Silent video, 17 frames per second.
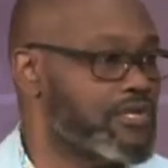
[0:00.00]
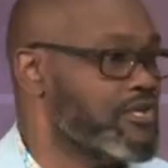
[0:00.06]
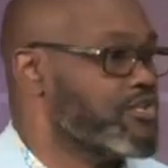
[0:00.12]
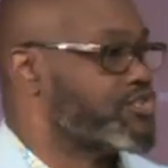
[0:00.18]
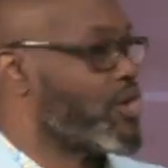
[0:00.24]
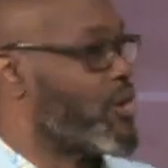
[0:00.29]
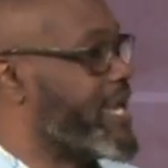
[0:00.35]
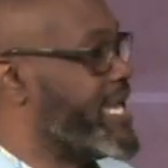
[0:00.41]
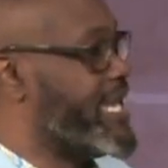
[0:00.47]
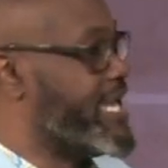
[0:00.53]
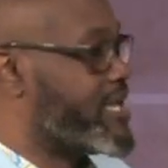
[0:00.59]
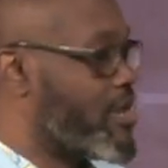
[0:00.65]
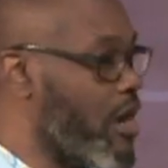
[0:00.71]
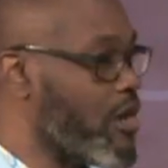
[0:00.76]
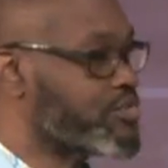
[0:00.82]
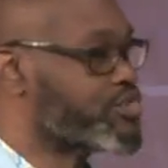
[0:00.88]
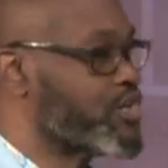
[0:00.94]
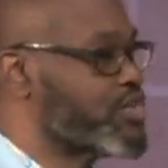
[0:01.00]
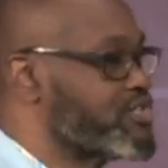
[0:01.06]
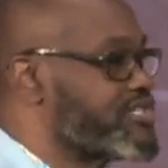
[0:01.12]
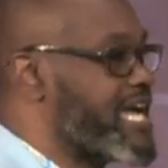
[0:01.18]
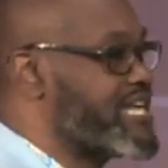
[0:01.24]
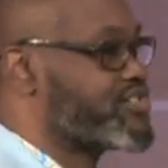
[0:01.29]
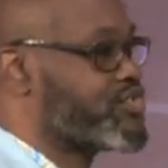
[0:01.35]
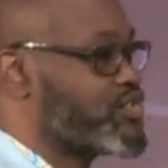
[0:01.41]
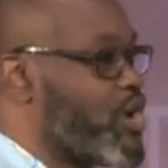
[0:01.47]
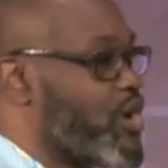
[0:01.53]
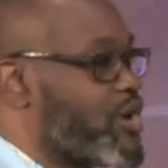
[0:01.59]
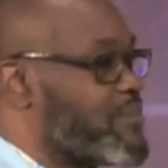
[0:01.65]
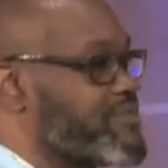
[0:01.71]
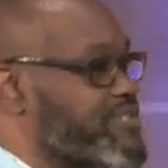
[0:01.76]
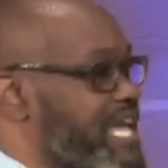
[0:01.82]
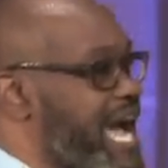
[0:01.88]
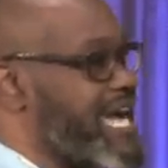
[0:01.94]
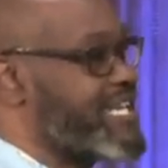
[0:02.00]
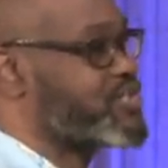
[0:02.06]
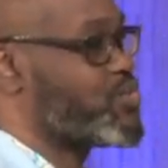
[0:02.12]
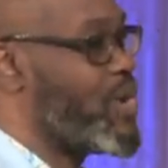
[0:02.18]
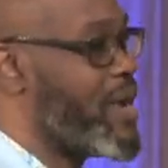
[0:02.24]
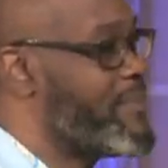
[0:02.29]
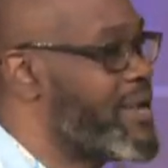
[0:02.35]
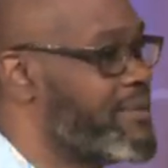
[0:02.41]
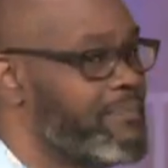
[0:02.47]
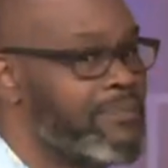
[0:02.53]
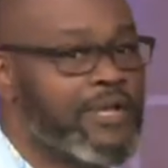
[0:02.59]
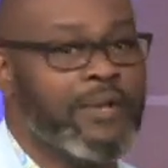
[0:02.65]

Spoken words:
So any cultures that circumcise women